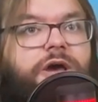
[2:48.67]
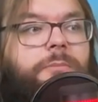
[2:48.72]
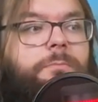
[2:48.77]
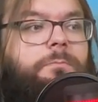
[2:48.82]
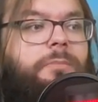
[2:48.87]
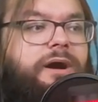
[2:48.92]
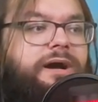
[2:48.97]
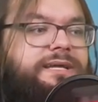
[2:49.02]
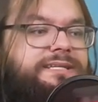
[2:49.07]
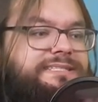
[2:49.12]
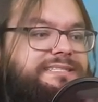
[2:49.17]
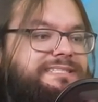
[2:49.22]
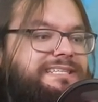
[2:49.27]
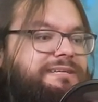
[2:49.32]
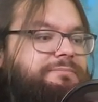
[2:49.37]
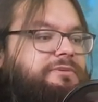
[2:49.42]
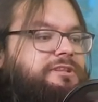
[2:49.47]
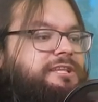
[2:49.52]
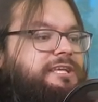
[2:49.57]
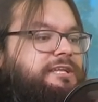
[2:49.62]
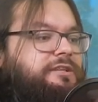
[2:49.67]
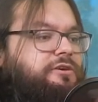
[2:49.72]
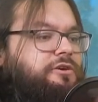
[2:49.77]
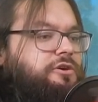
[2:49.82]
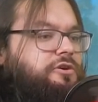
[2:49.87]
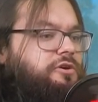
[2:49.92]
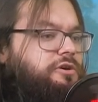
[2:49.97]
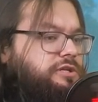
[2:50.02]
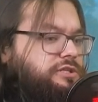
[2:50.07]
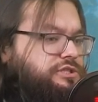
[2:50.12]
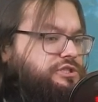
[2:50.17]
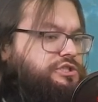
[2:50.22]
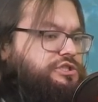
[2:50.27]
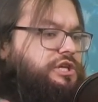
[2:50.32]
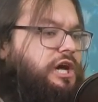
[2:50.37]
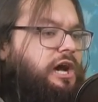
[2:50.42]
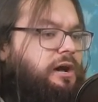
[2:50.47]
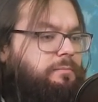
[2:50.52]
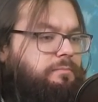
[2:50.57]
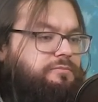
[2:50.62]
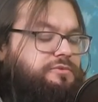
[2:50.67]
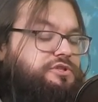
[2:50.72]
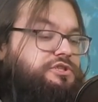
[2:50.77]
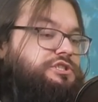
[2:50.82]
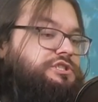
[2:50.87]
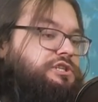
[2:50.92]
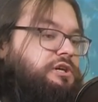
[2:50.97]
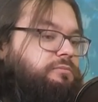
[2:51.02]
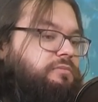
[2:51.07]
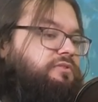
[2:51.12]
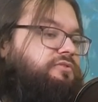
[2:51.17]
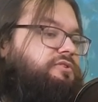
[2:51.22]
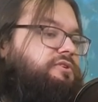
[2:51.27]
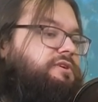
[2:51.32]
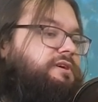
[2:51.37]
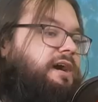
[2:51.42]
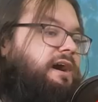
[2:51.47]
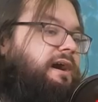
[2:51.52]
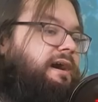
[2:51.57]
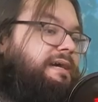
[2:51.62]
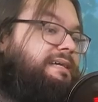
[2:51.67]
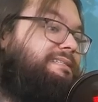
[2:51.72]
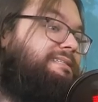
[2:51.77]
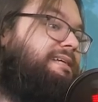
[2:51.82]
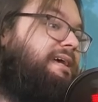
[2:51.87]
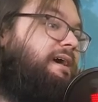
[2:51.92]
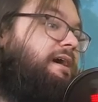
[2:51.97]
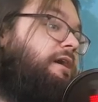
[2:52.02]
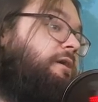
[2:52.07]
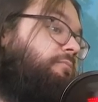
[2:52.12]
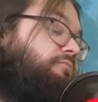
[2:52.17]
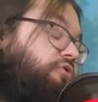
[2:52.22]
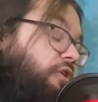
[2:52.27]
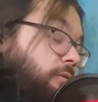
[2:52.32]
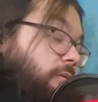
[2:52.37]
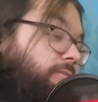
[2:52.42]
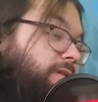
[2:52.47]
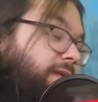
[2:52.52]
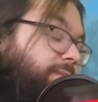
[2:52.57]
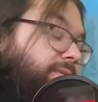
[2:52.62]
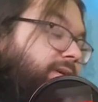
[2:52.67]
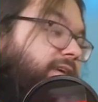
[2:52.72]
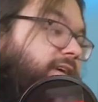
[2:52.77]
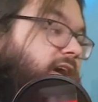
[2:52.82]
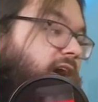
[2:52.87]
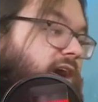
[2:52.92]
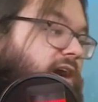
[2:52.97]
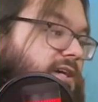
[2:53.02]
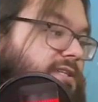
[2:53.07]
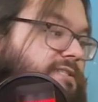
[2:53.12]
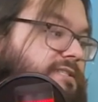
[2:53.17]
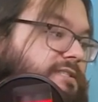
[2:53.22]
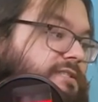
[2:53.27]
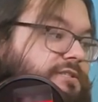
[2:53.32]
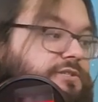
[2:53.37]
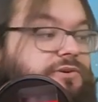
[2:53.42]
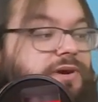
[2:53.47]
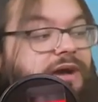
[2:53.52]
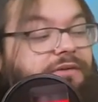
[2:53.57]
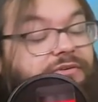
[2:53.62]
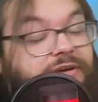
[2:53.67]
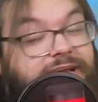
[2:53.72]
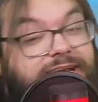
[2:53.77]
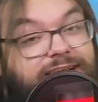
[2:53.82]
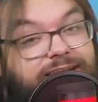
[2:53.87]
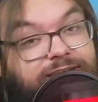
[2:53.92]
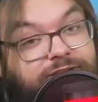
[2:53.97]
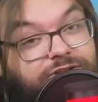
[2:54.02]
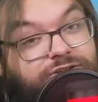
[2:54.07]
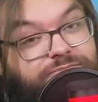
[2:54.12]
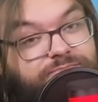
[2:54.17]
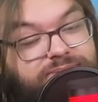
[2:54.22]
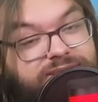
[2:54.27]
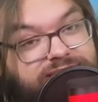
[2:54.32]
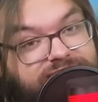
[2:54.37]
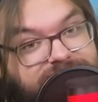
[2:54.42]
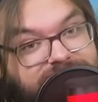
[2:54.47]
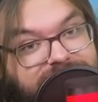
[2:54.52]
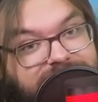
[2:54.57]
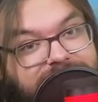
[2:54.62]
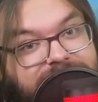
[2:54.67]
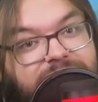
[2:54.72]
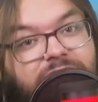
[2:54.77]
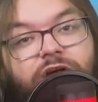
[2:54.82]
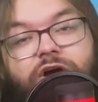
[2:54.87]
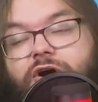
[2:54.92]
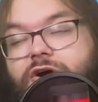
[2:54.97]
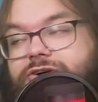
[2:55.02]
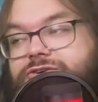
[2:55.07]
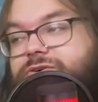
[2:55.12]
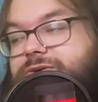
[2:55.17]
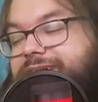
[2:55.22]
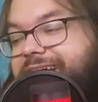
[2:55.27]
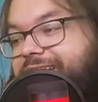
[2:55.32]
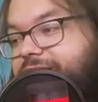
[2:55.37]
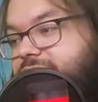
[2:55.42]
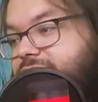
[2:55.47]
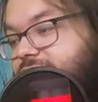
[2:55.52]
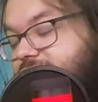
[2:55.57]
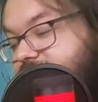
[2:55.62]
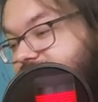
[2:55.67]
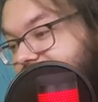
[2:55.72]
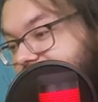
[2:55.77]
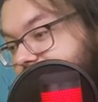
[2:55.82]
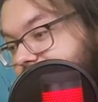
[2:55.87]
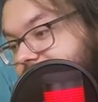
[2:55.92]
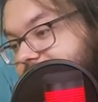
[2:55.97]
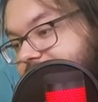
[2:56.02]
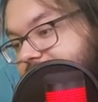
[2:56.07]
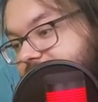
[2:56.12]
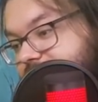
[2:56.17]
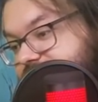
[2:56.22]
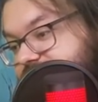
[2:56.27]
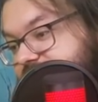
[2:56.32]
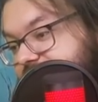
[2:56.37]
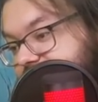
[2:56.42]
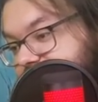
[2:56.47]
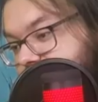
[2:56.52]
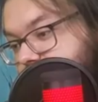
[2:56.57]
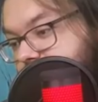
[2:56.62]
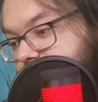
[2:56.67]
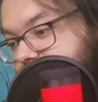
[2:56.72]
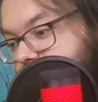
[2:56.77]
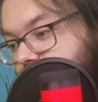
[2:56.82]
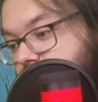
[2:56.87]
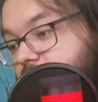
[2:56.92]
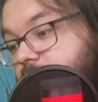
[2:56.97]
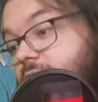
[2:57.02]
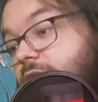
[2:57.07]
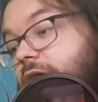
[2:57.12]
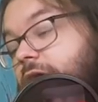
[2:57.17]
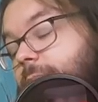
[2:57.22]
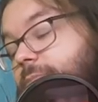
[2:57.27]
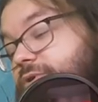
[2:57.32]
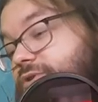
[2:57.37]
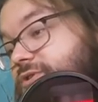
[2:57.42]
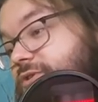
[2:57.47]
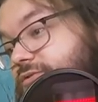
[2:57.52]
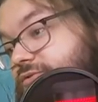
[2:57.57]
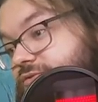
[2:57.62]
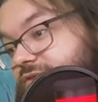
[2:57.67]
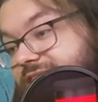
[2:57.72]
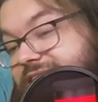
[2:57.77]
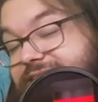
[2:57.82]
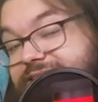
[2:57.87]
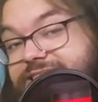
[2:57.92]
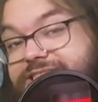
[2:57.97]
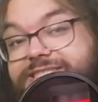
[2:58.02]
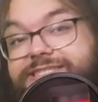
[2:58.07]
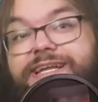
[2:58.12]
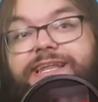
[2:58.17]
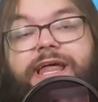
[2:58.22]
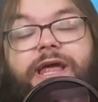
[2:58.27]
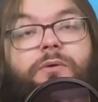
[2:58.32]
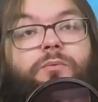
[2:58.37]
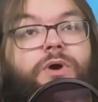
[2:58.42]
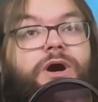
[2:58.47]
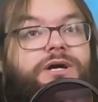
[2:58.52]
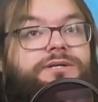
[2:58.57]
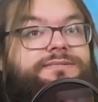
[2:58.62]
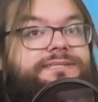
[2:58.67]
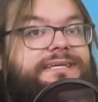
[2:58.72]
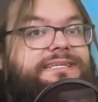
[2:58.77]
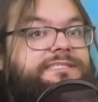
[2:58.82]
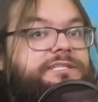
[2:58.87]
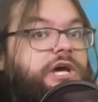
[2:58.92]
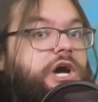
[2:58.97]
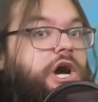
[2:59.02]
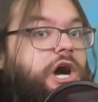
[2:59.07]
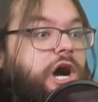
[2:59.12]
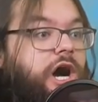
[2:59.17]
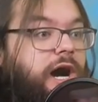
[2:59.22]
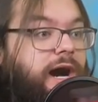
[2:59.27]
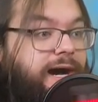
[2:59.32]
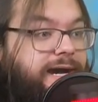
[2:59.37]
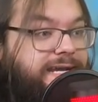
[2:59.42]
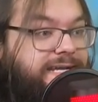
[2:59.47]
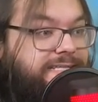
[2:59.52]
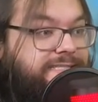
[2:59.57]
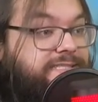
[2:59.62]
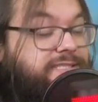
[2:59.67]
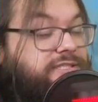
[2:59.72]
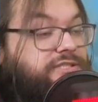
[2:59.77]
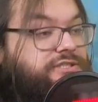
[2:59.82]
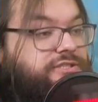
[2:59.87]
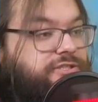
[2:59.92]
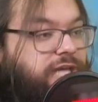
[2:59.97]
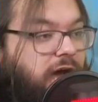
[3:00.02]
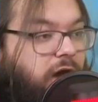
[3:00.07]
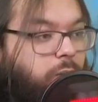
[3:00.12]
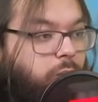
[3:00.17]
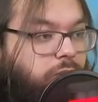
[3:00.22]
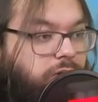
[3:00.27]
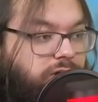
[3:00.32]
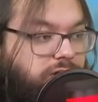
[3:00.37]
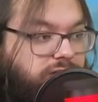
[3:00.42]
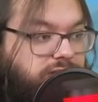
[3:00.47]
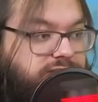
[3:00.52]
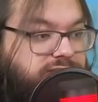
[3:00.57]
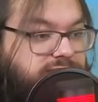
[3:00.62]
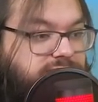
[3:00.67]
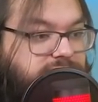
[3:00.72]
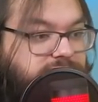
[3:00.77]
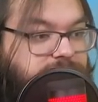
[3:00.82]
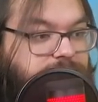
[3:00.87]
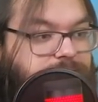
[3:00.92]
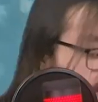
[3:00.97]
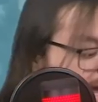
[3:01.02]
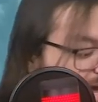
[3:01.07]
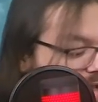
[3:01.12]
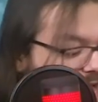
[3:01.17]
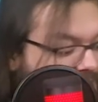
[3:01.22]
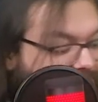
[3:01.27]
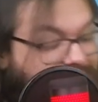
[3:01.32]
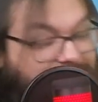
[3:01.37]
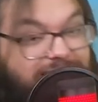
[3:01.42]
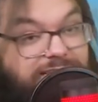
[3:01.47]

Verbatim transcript: might seem a little dumb to some of you guys, probably because you have a really good PC or you can run Tower Heroes very well, but the feature that I want is height towers. And this